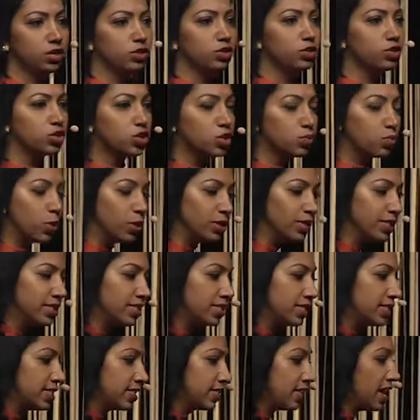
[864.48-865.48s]
to sponsor
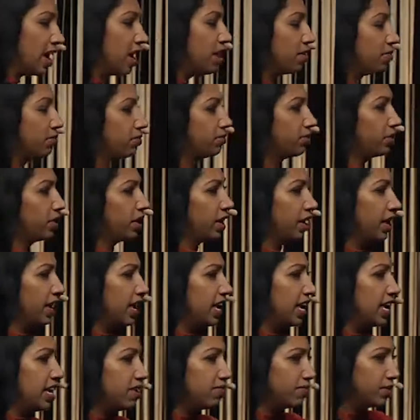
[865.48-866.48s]
staff,
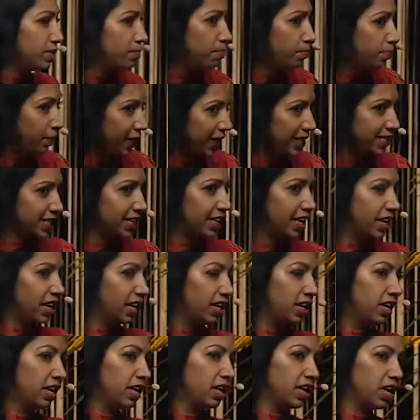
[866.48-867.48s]
even better
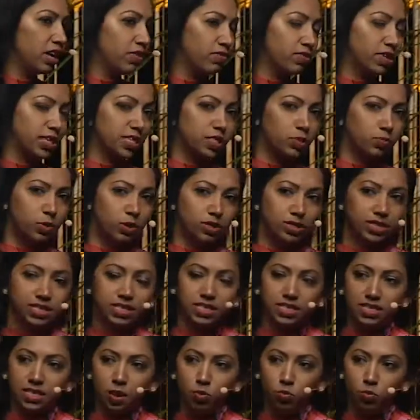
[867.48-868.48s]
if they sponsor
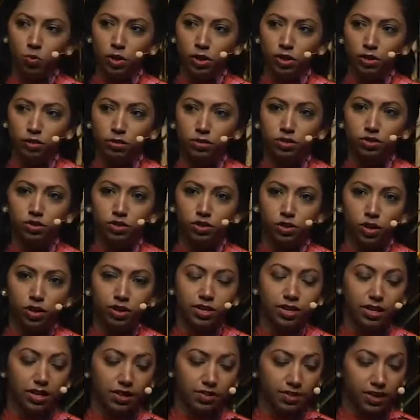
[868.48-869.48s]
someone who's not
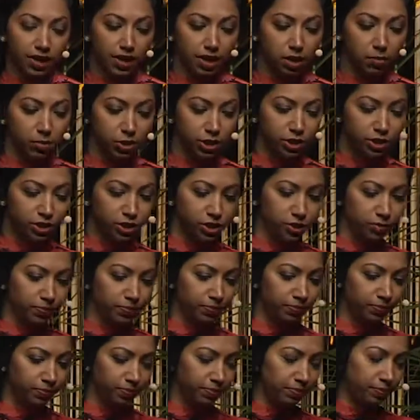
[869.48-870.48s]
in their image.
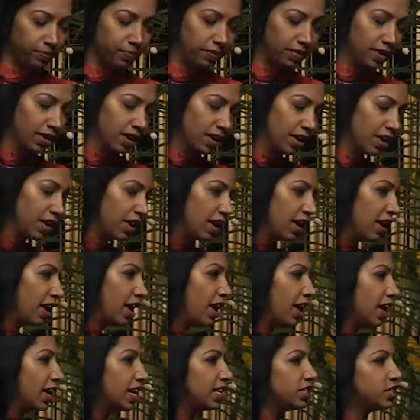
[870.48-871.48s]

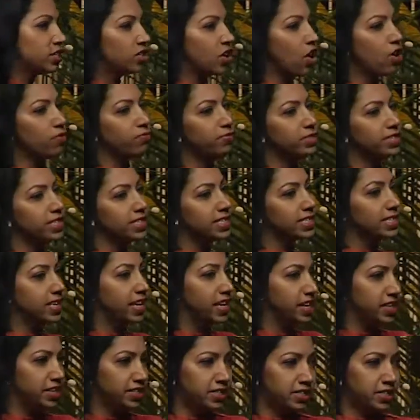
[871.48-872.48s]
It's often
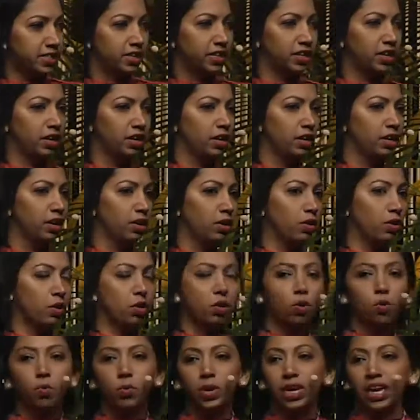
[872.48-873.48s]
said,
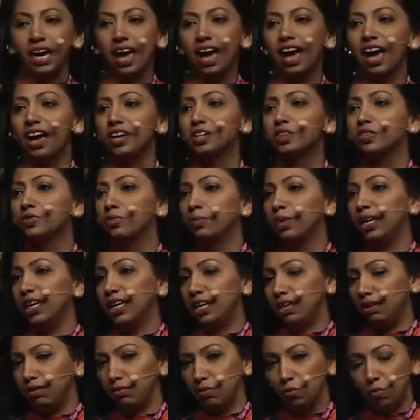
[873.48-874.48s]
we can't
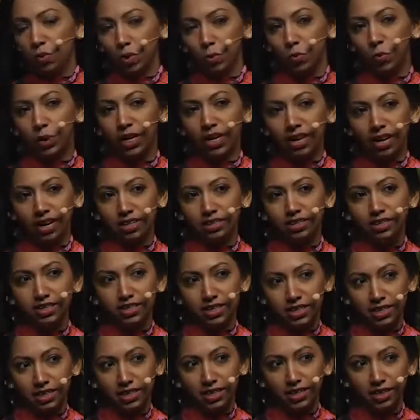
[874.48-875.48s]
be what we can't
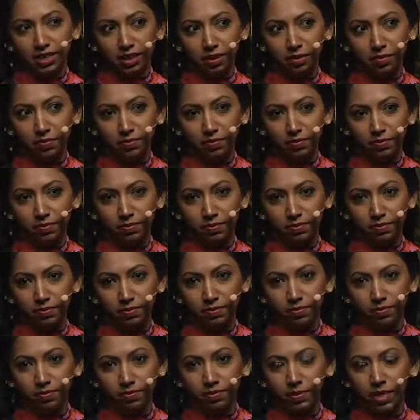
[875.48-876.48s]
see.
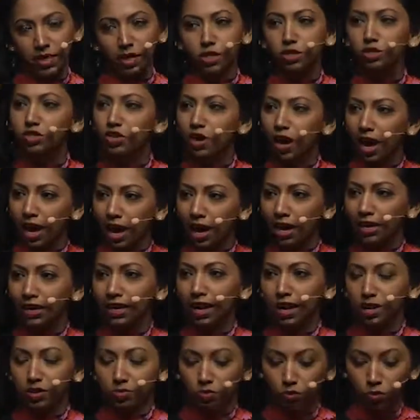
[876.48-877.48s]
So
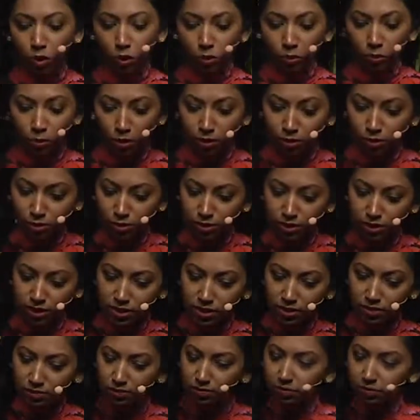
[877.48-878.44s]
highlight role models.